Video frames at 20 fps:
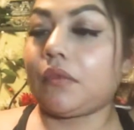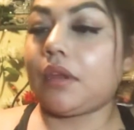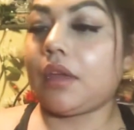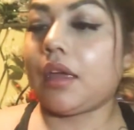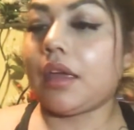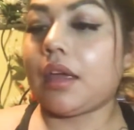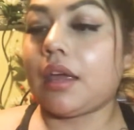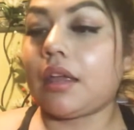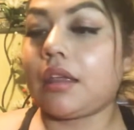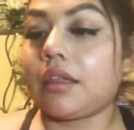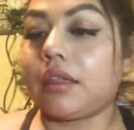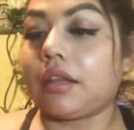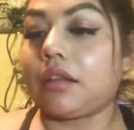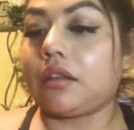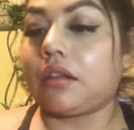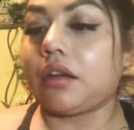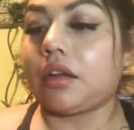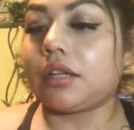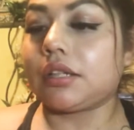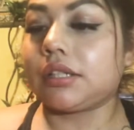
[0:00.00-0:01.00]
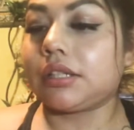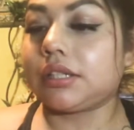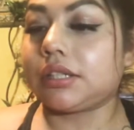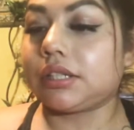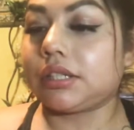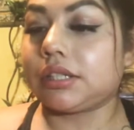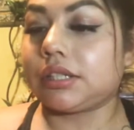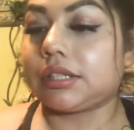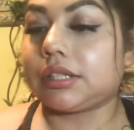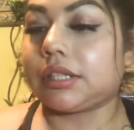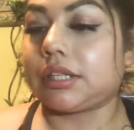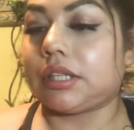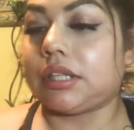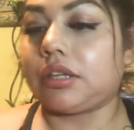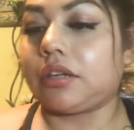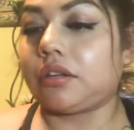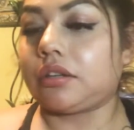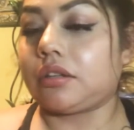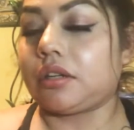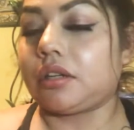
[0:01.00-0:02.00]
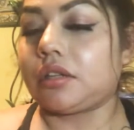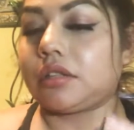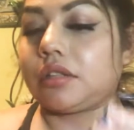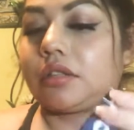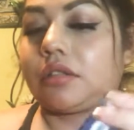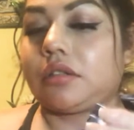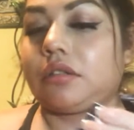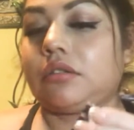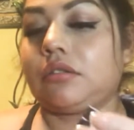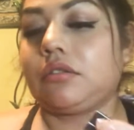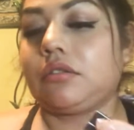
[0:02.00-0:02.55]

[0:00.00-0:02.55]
And the gloss is just the clear gloss.